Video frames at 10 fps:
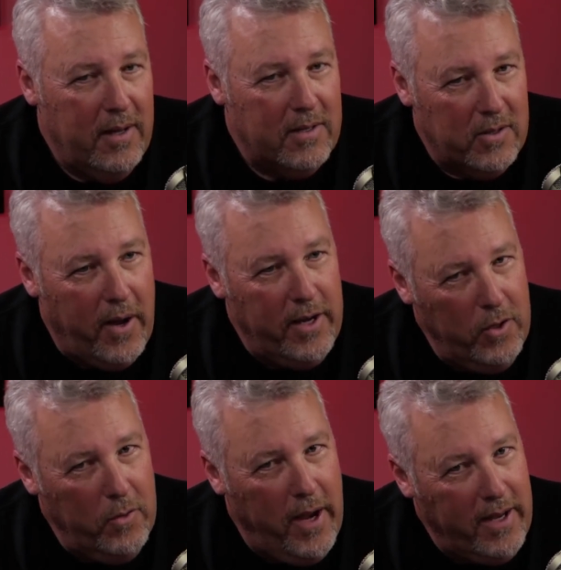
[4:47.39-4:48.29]
So I
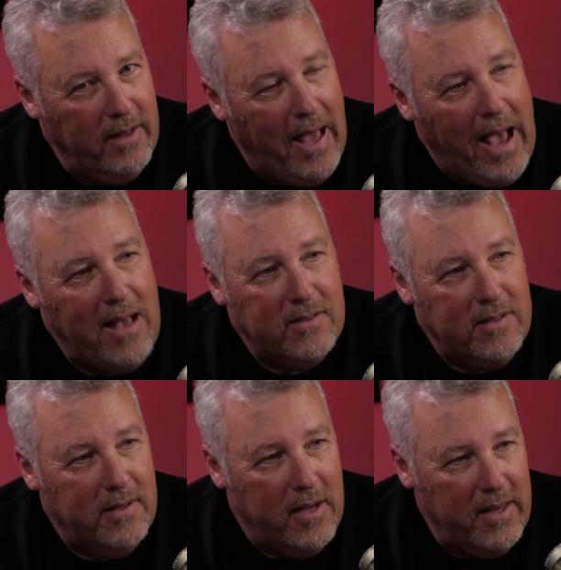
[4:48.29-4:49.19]
knew I could
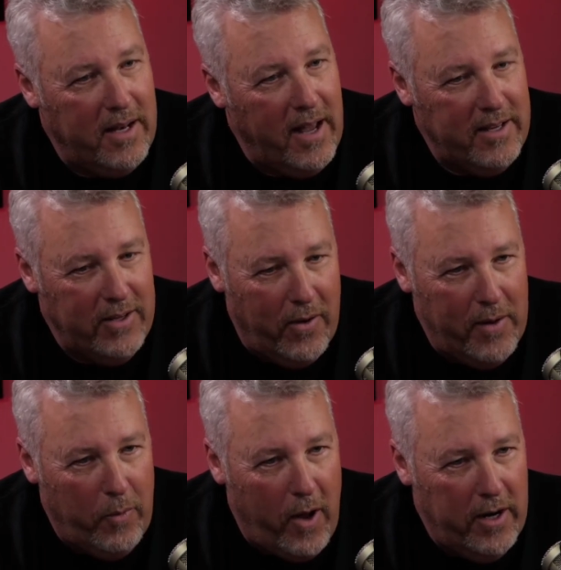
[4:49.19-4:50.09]
last. And then I
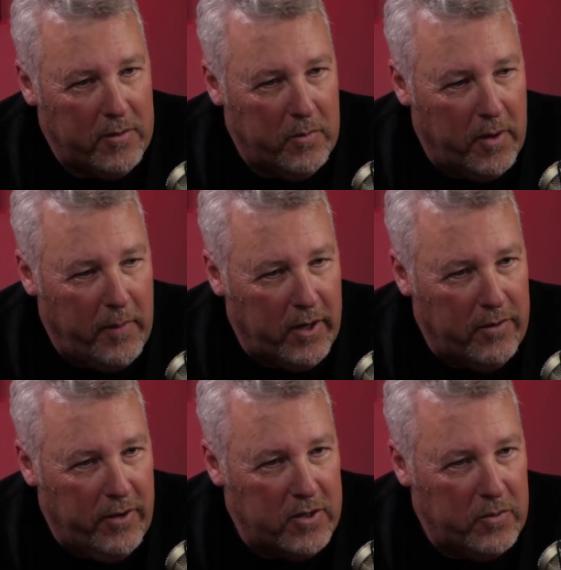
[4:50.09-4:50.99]
brought it up to one of my good
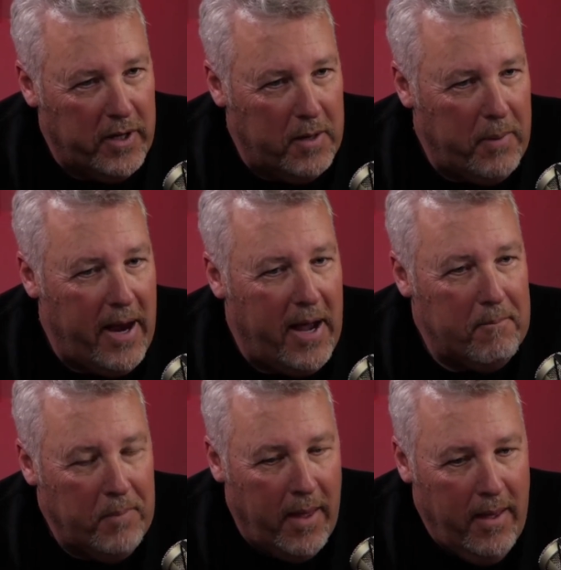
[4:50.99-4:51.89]
friends, Rick and
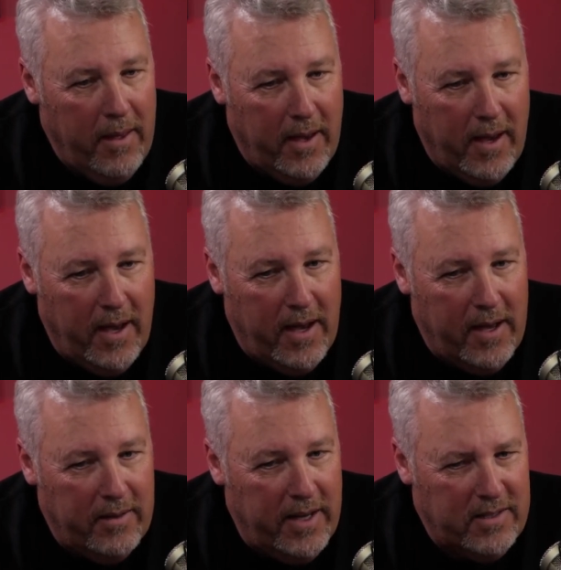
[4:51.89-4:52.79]
Pam,
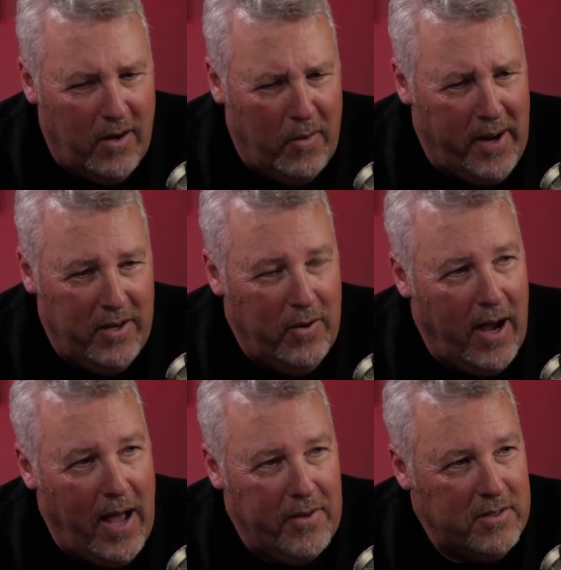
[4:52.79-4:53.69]
and they said, "Oh, Mike, you
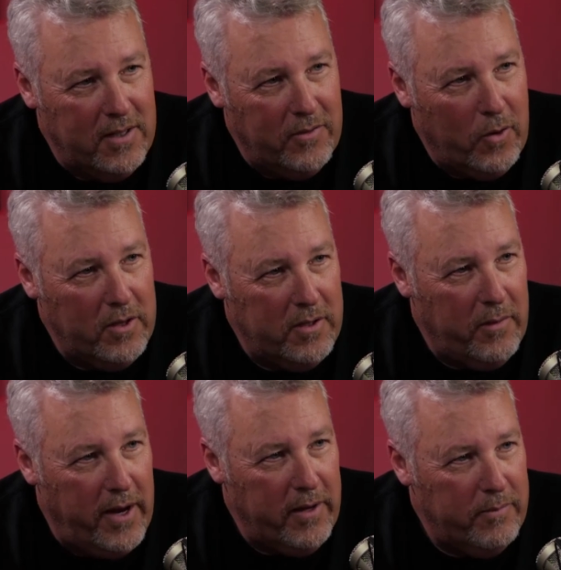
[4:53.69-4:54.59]
got this." And of course, then
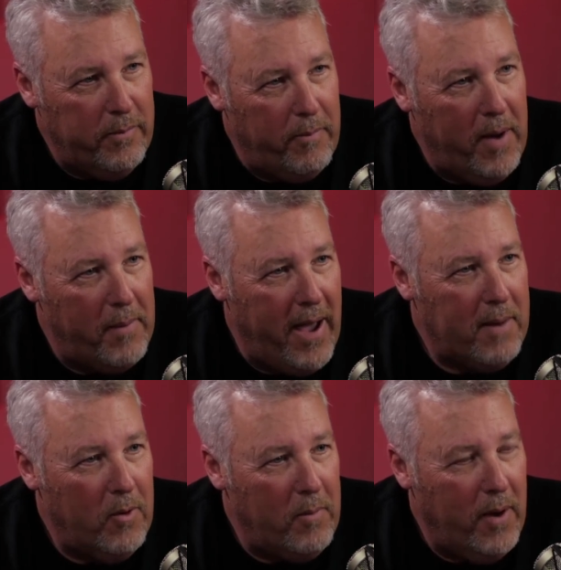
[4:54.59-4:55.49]
my
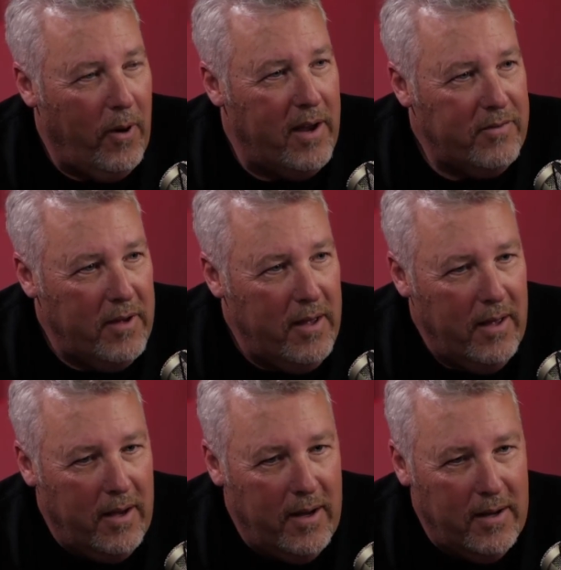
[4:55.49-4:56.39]
backbone, my wife,
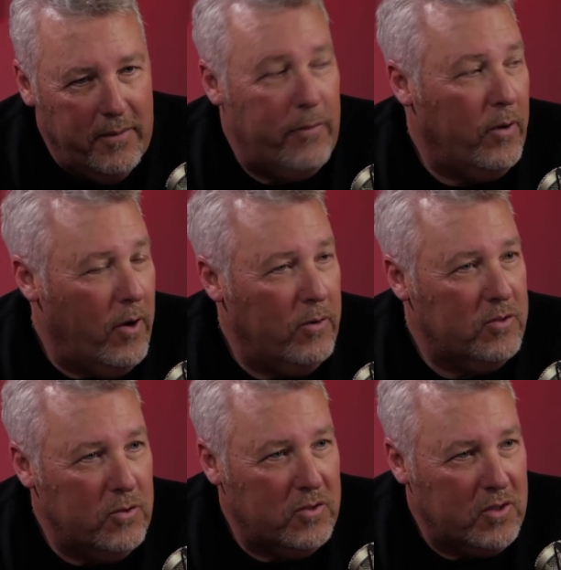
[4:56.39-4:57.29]
everyone knows
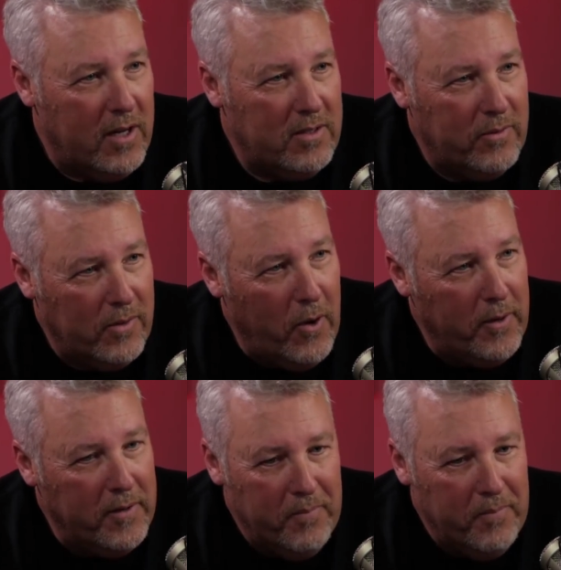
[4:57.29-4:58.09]
Susan Johnson Cronin.